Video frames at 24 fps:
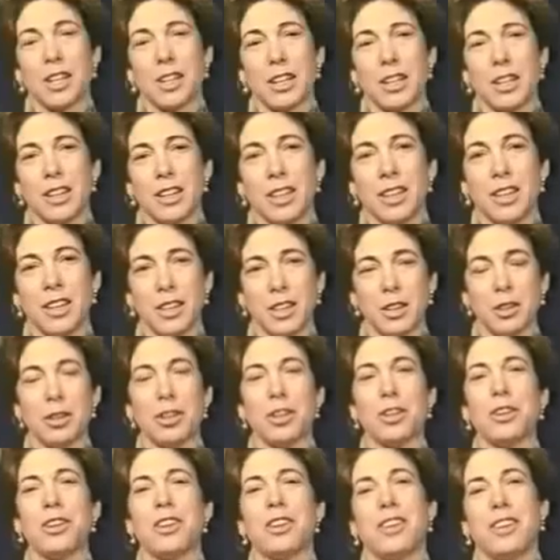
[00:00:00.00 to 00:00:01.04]
is that you will
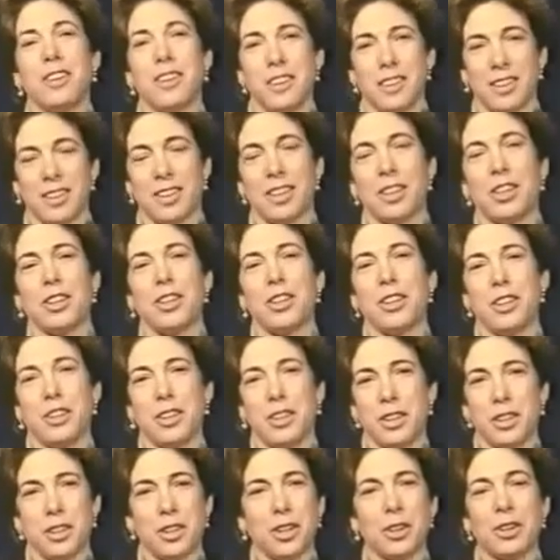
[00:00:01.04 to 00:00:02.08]
obliterate
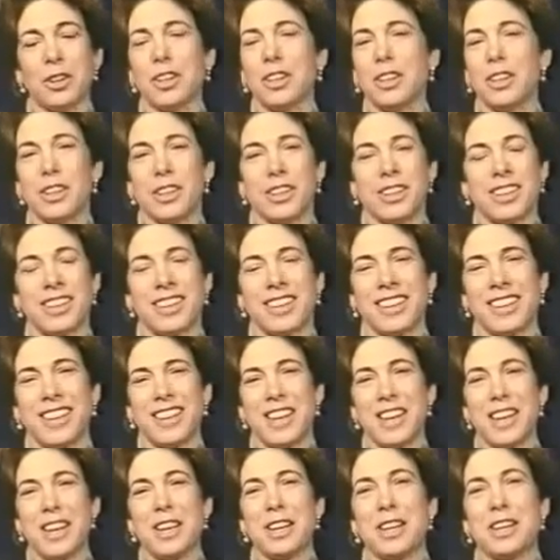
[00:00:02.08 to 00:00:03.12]
earnings and
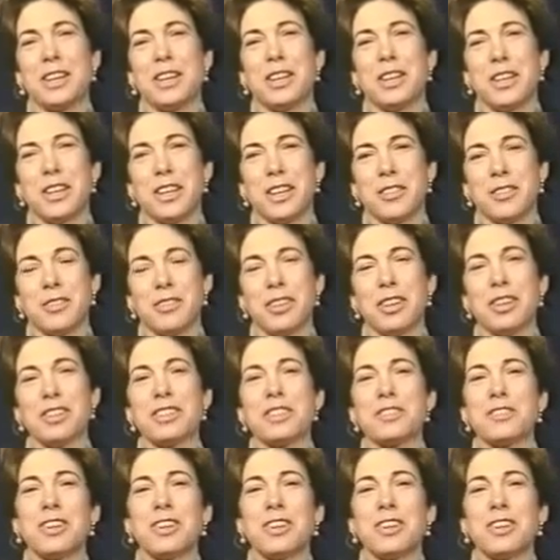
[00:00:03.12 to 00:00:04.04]
employment in the States.